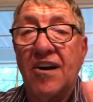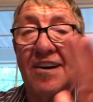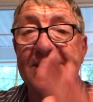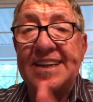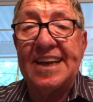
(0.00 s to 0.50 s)

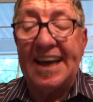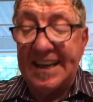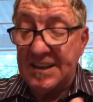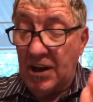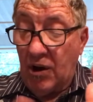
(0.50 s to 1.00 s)

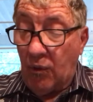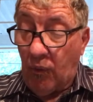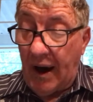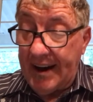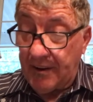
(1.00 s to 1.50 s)
dead
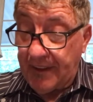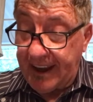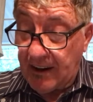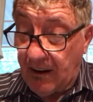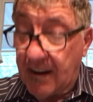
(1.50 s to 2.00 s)
while
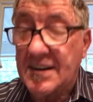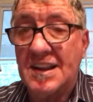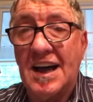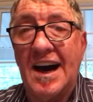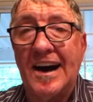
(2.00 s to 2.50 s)
they are
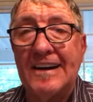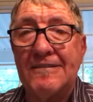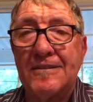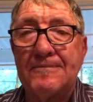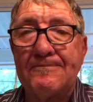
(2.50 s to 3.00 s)

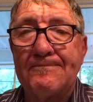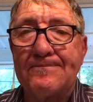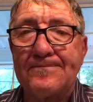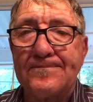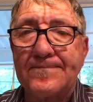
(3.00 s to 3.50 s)
alive.
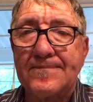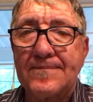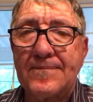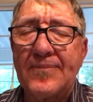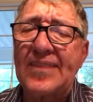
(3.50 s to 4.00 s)

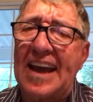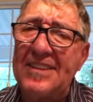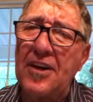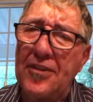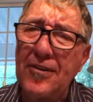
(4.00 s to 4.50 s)
And
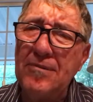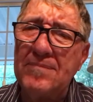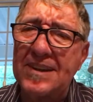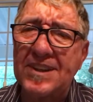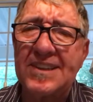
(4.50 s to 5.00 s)
the third
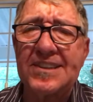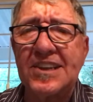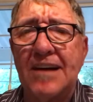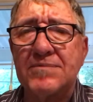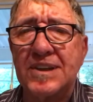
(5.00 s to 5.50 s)

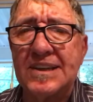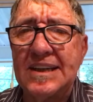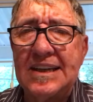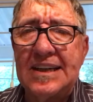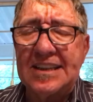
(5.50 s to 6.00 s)
misconception
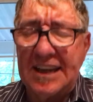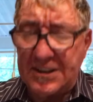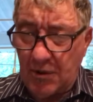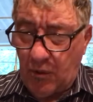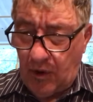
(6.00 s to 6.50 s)
that
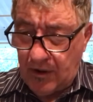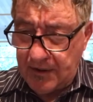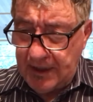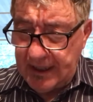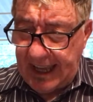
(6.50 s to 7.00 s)
the world
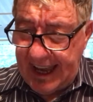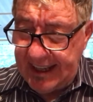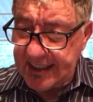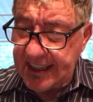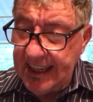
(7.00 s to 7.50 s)

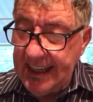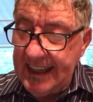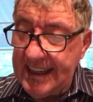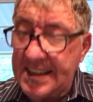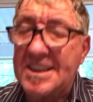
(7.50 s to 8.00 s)
has
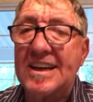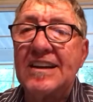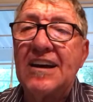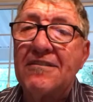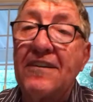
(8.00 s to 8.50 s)
is that
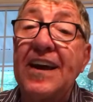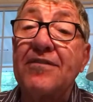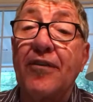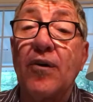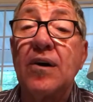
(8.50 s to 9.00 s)

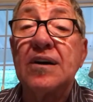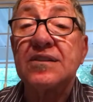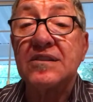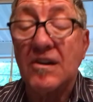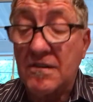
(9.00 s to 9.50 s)
faithful
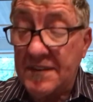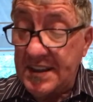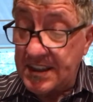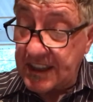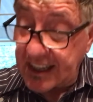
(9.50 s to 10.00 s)

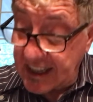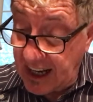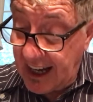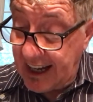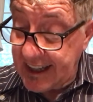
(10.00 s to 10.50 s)
service to
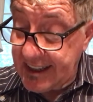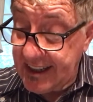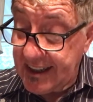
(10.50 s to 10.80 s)
God